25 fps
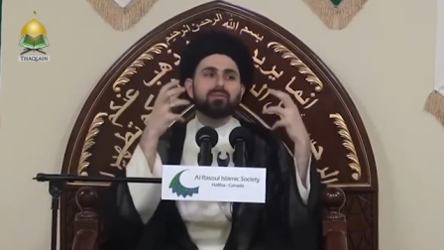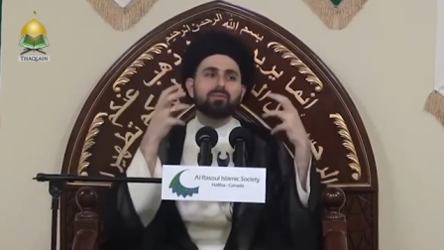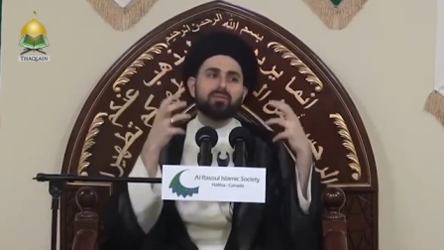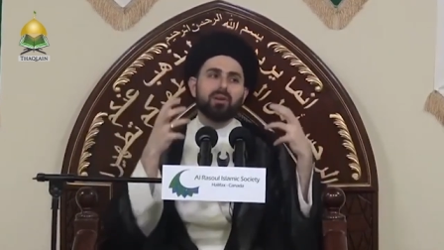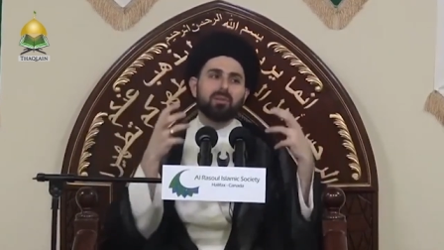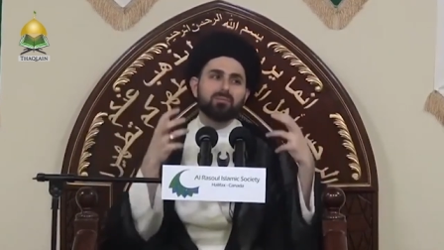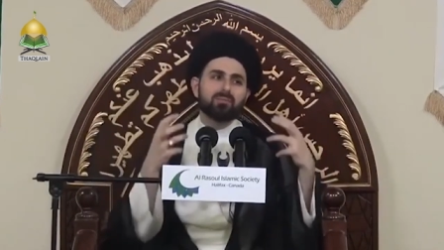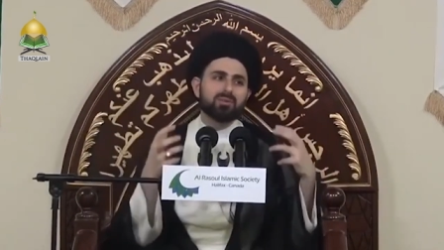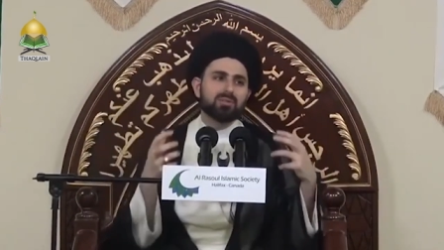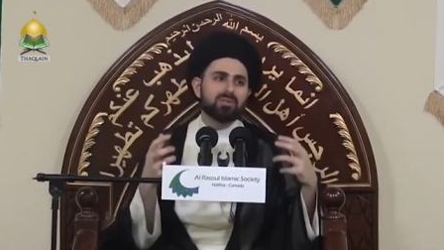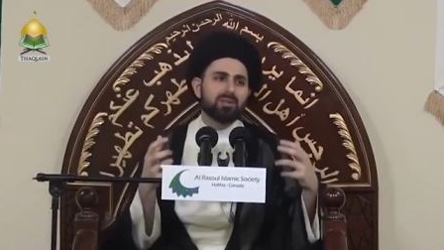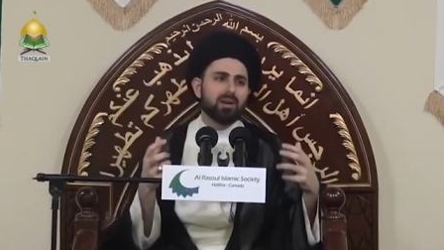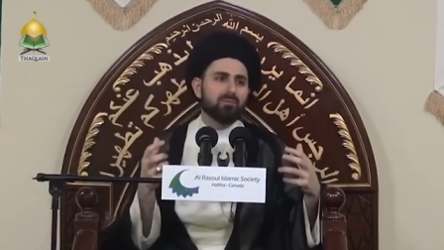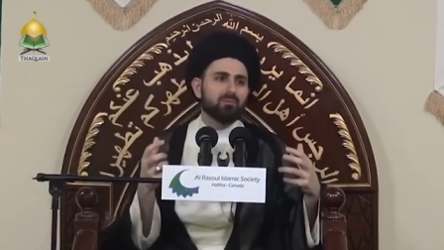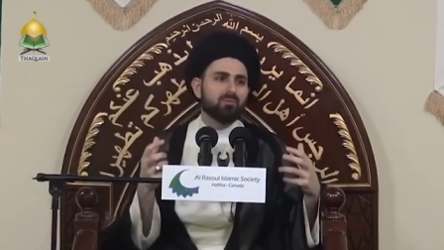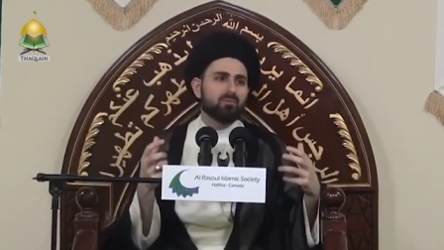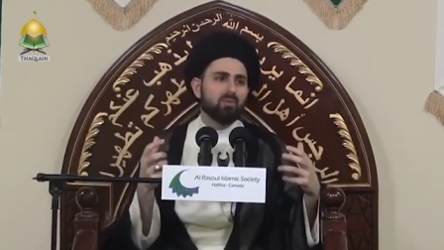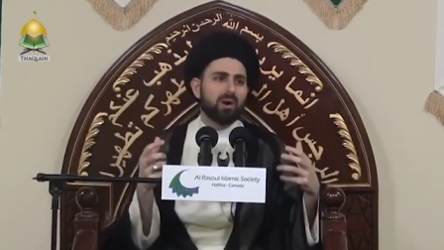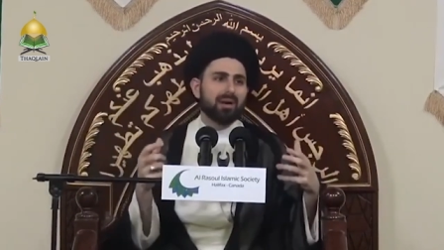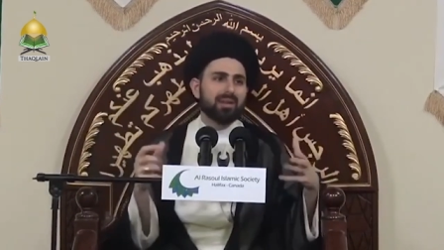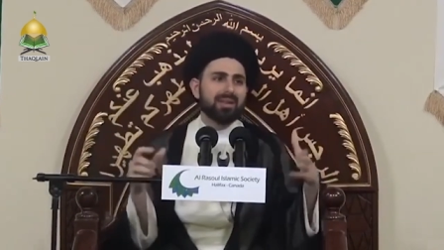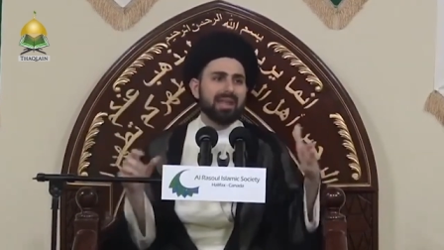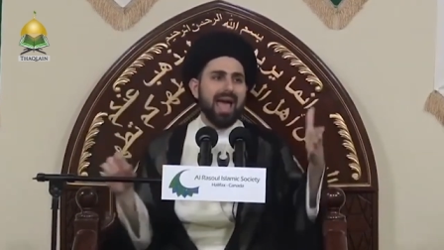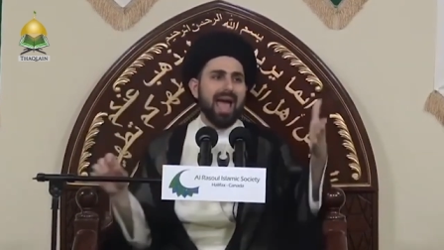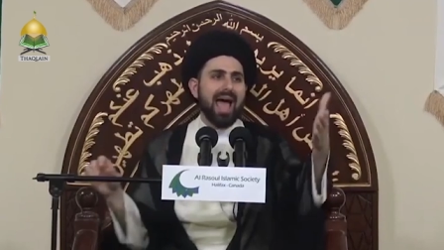from
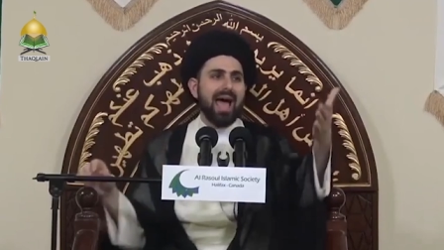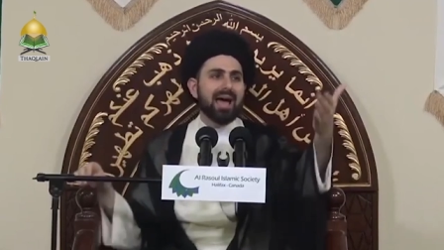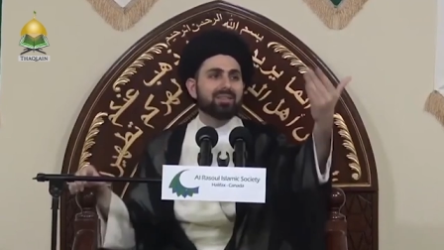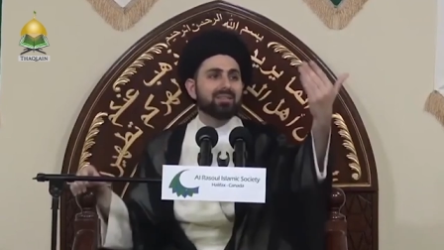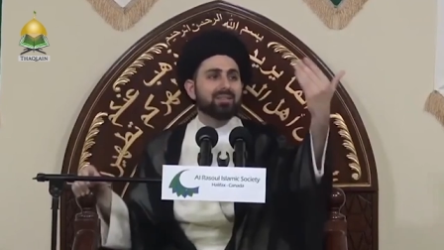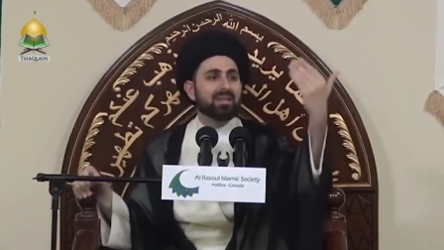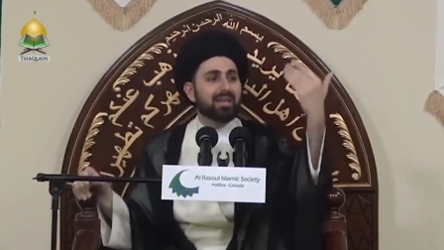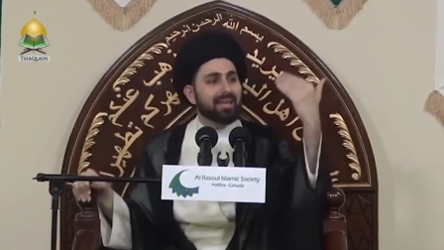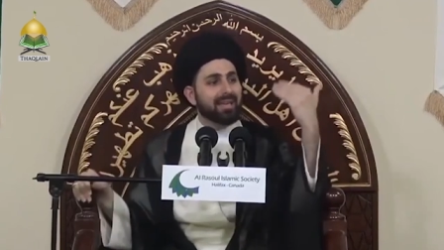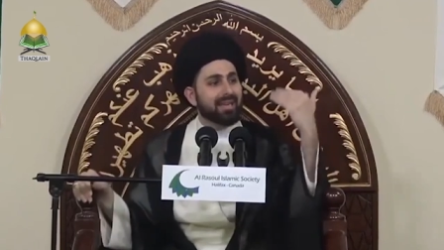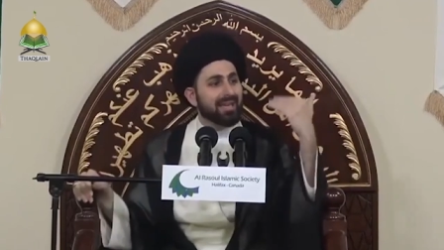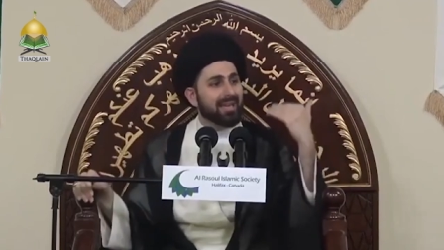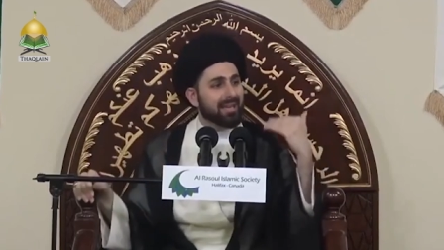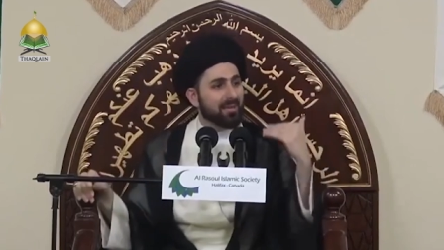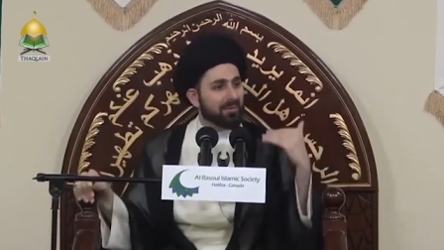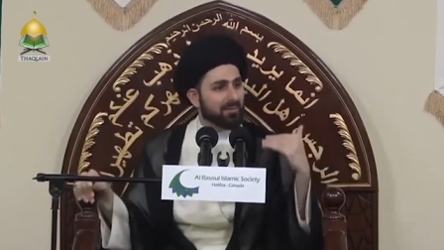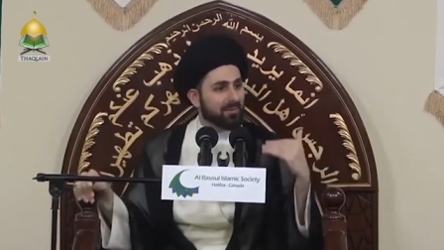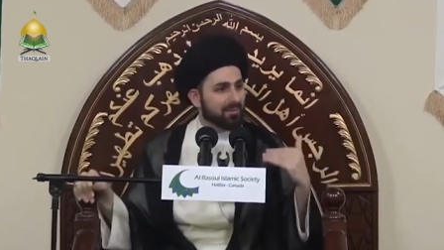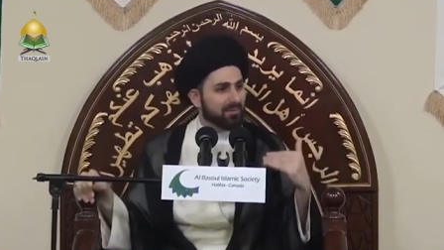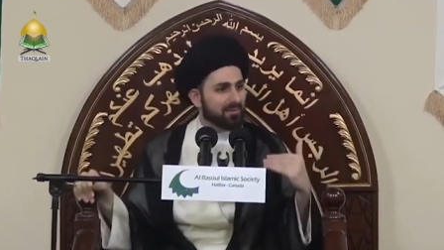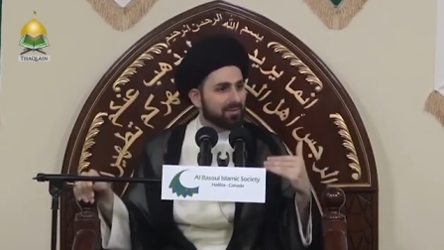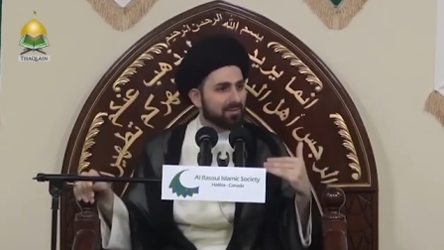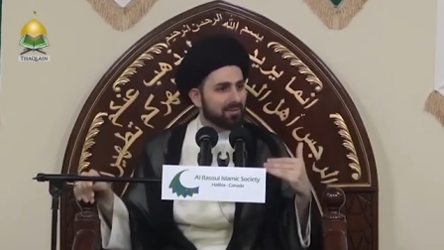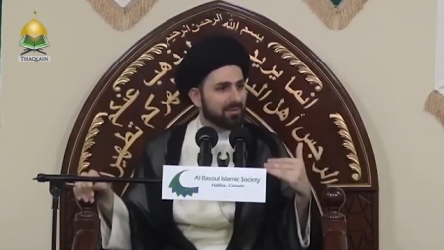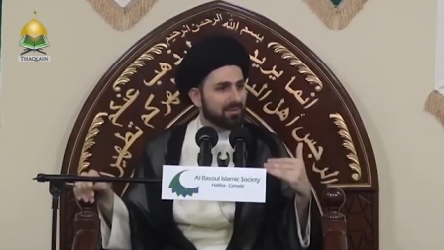someone as a
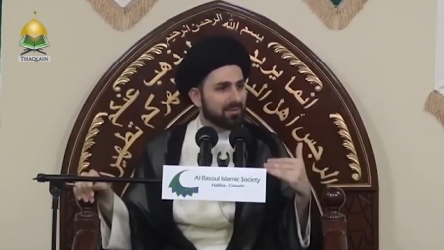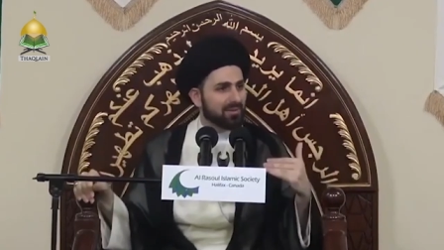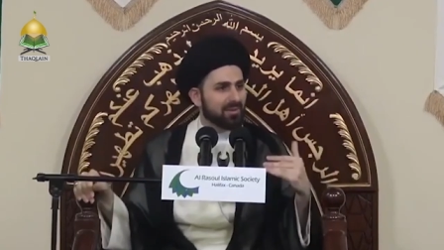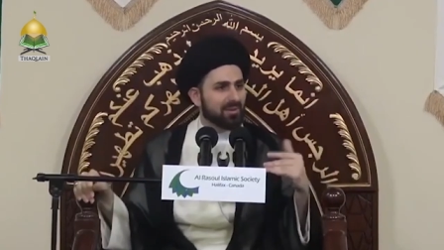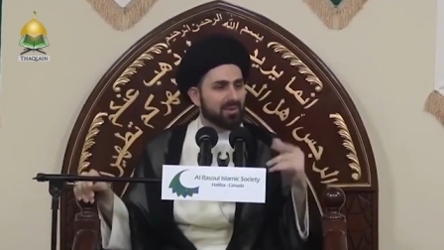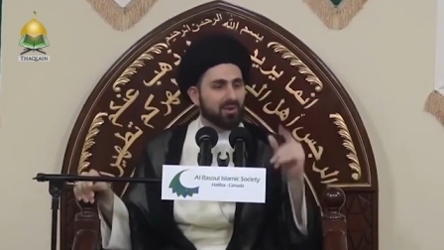gift,